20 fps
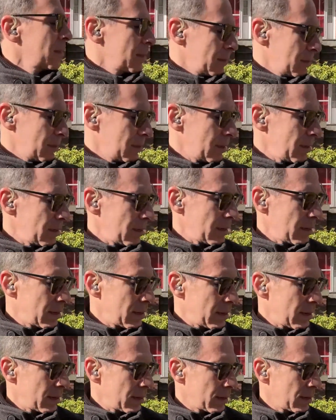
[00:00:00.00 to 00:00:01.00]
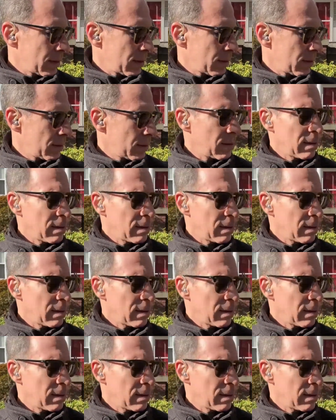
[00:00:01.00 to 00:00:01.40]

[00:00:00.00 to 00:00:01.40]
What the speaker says: Just get the hell out of here.